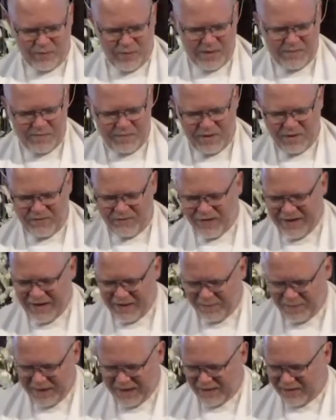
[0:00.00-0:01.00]
we
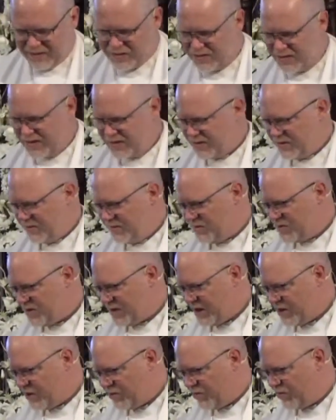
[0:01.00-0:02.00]
develop our systems,
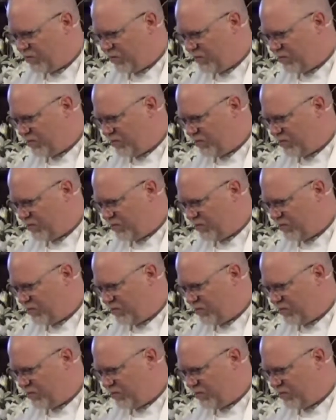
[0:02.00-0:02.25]
our,